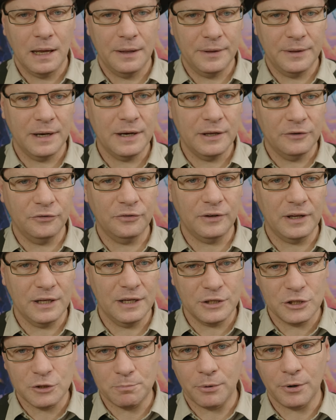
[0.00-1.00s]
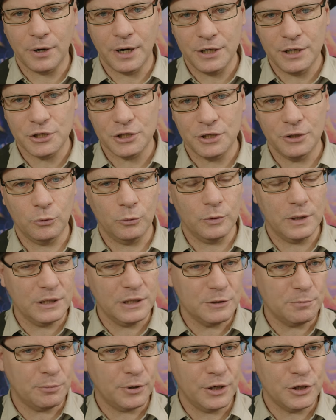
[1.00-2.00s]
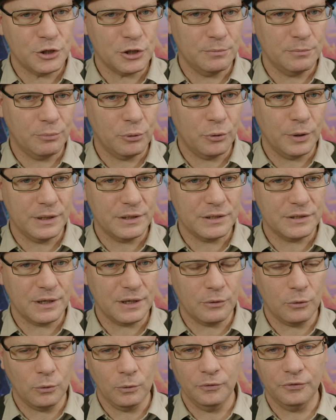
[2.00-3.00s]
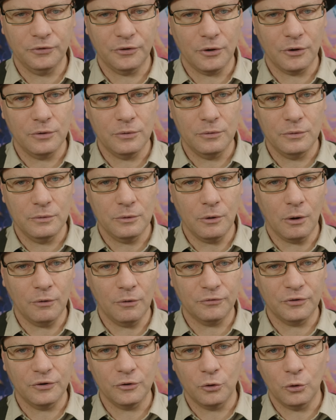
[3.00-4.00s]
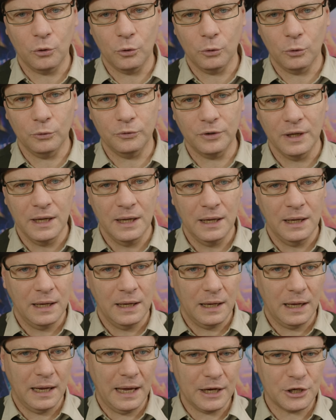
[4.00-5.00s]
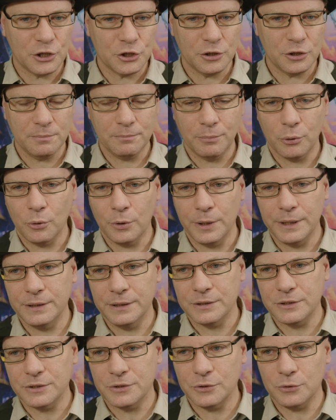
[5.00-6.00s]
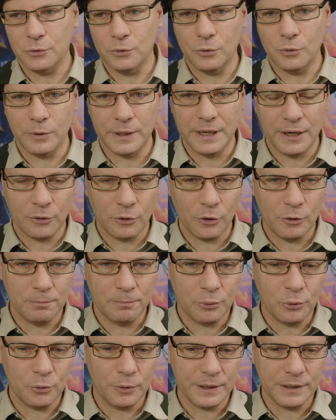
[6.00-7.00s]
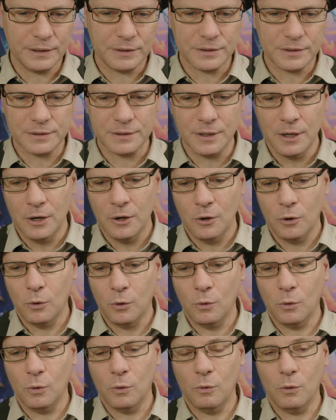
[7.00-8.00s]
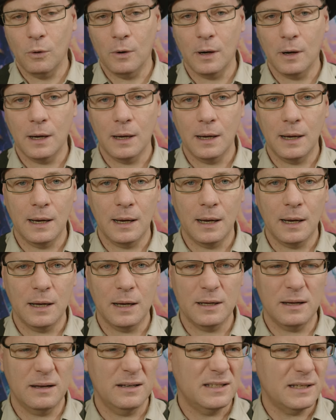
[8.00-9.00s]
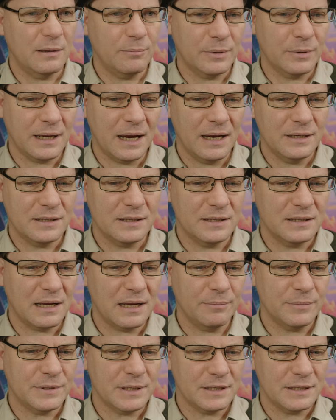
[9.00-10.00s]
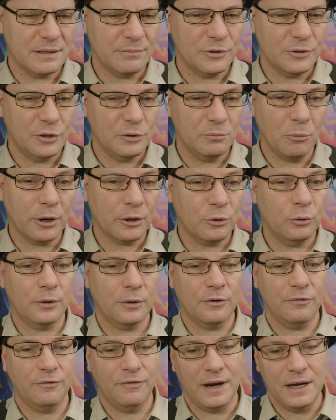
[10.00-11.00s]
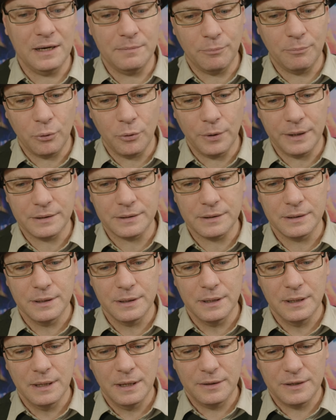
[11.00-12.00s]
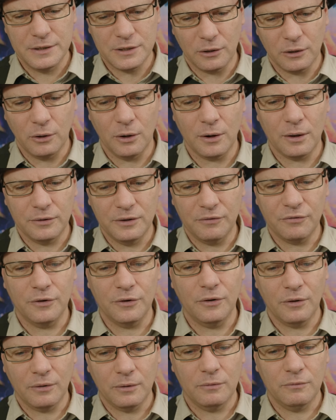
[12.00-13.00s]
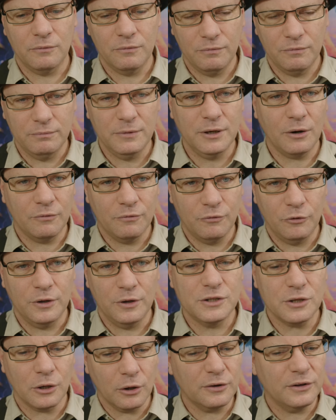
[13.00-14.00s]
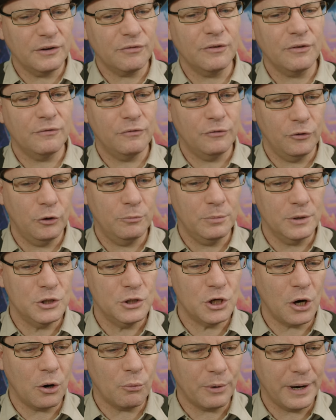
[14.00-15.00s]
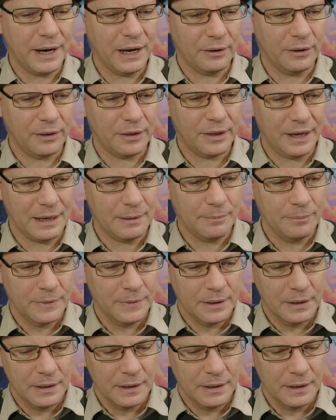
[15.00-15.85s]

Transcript: and that is inspiration or inspiration points. They're also often called action points or hero points, or uh, in some cases, some systems you might call it a fate point. There's a lot of different, you know, there's a lot of different verbiage around that,